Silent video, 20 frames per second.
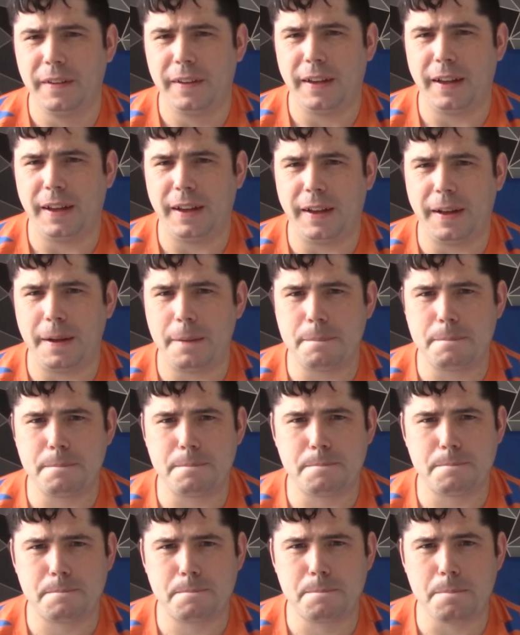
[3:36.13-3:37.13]
On
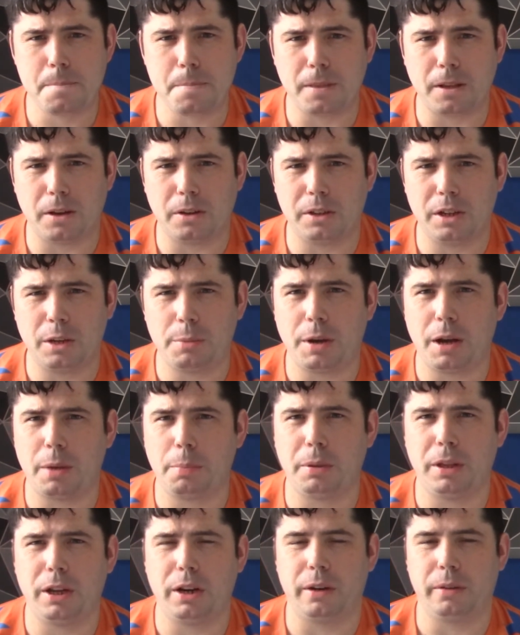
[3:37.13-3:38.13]
to my
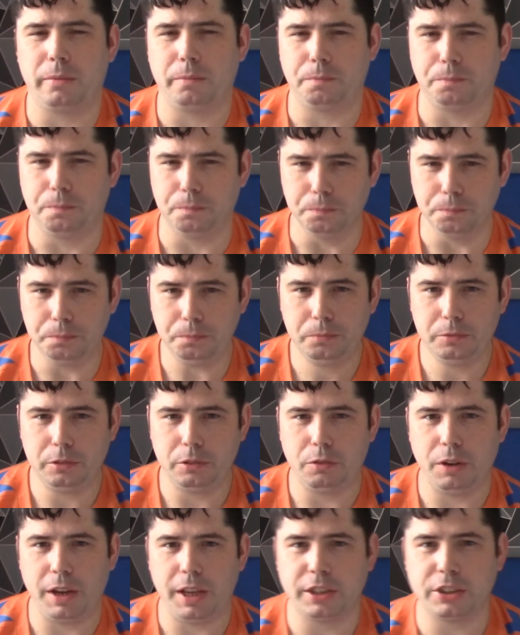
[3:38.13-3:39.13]
player
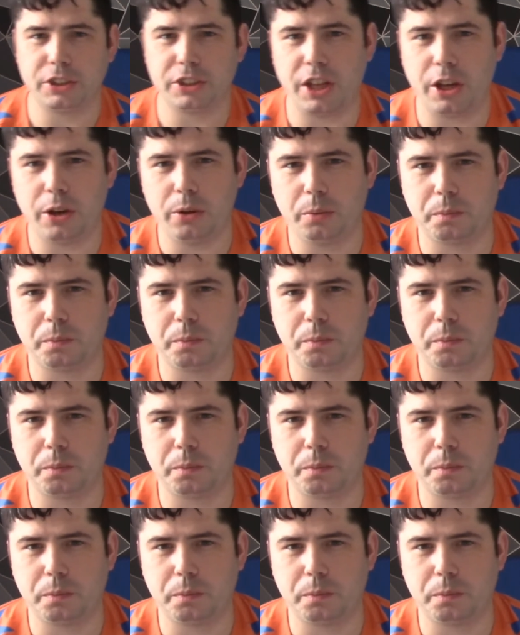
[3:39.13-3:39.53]
ratings now.